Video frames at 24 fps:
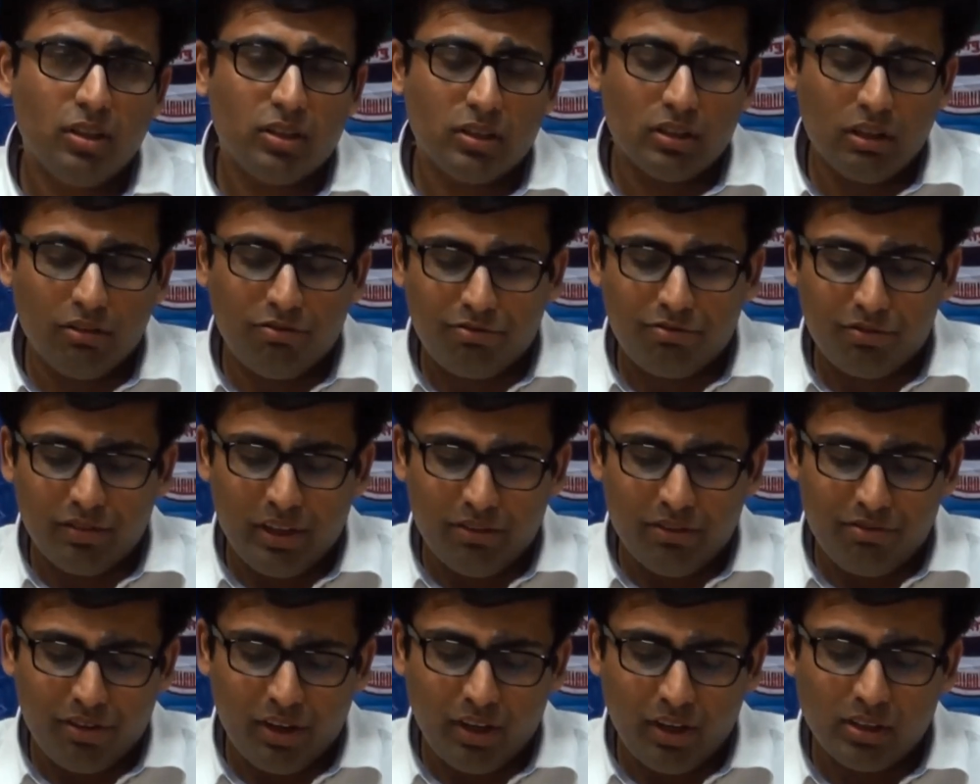The
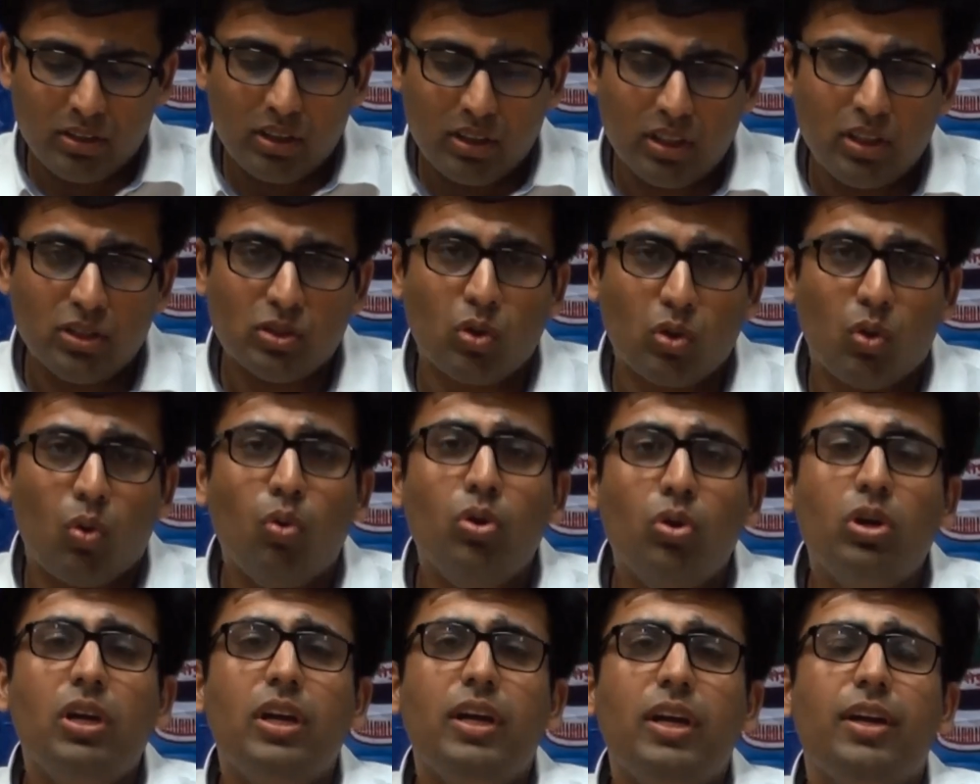difference is
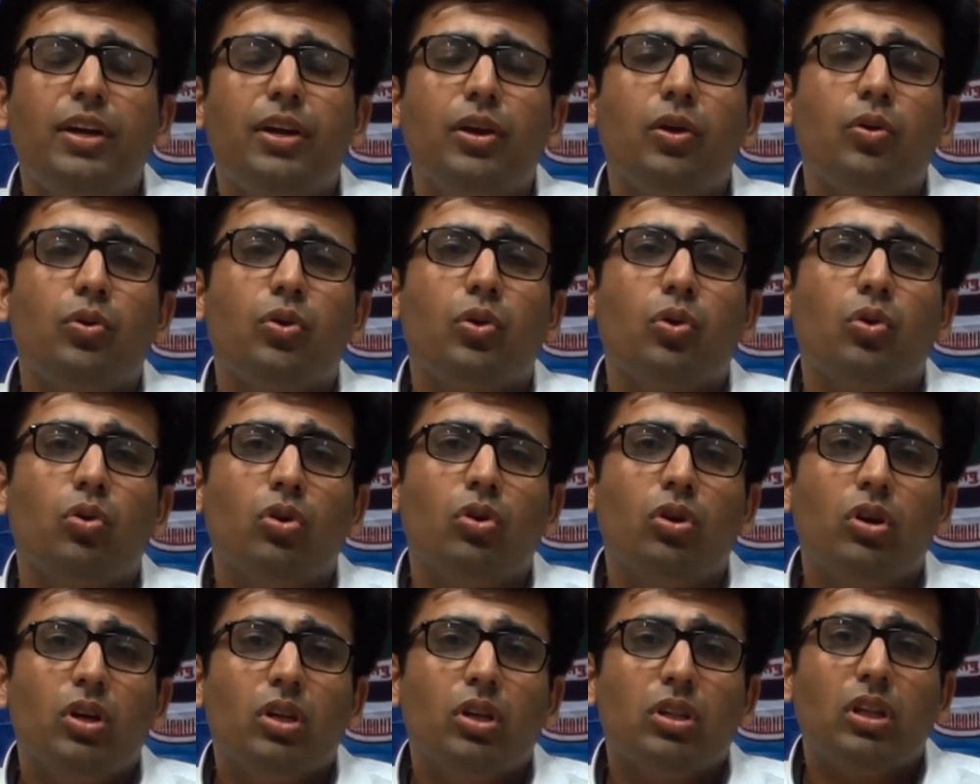only due
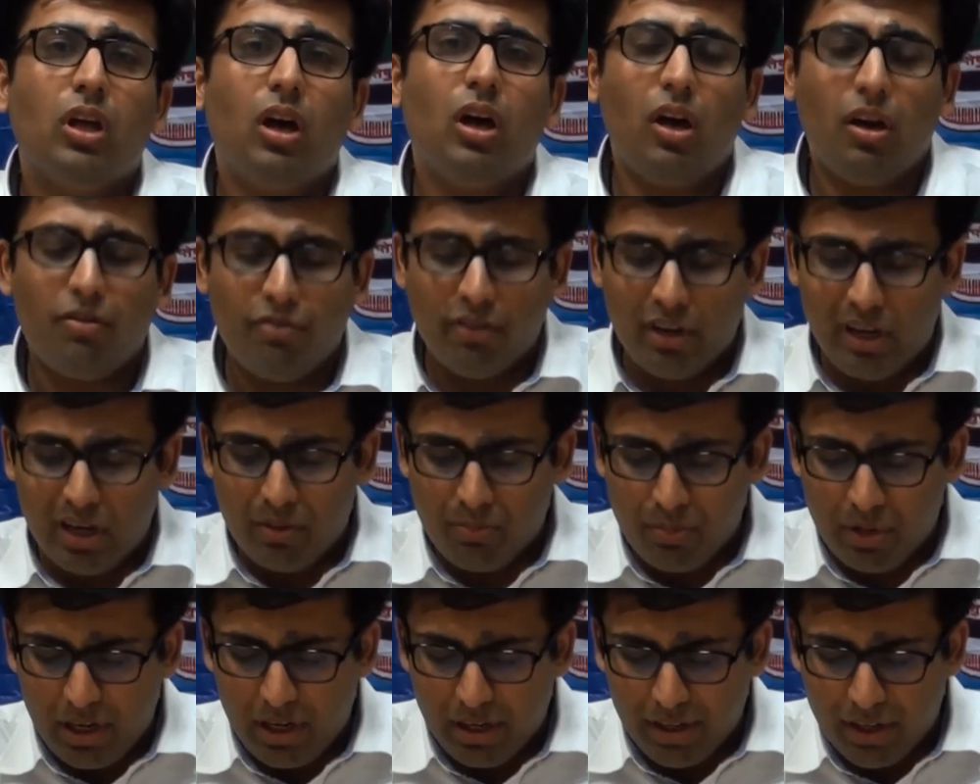to the
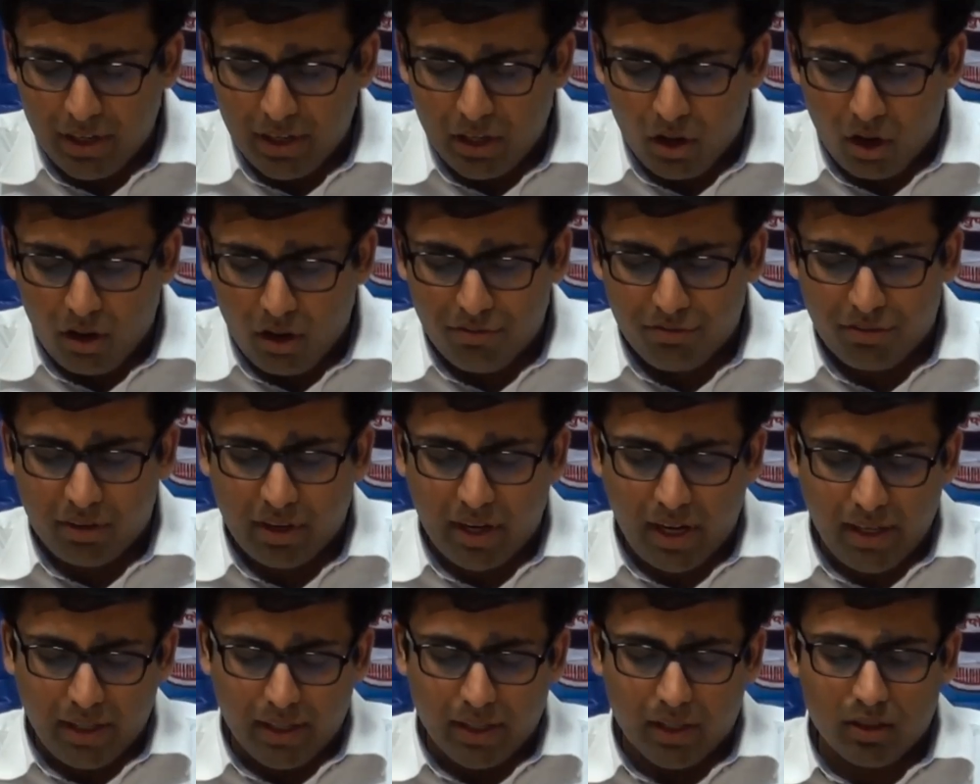availability of
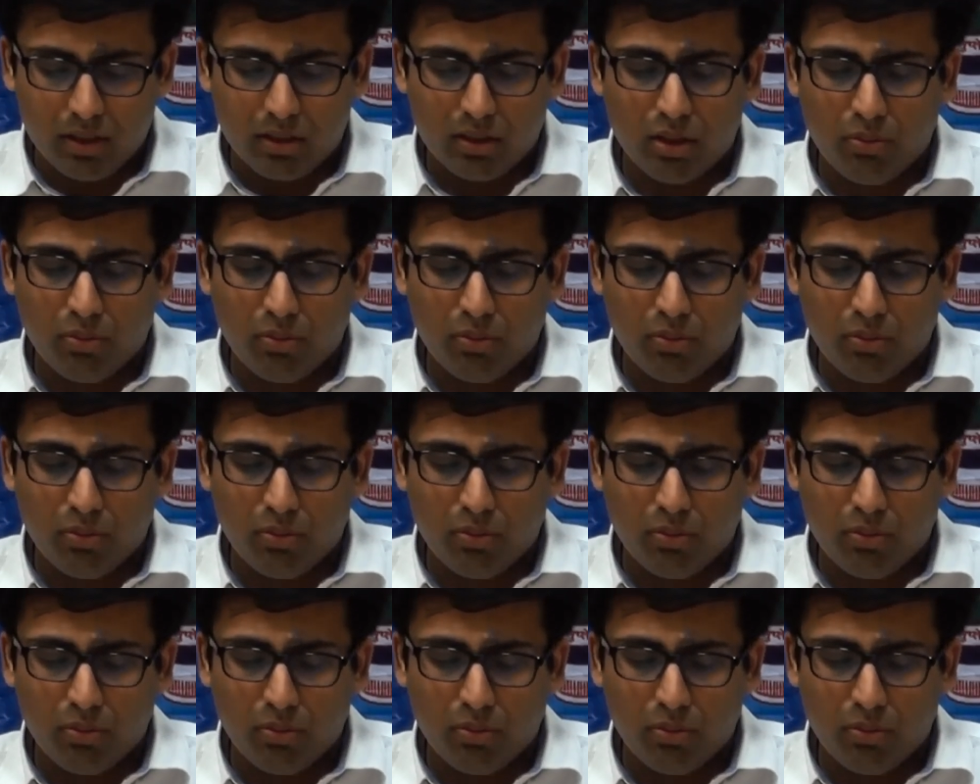credit.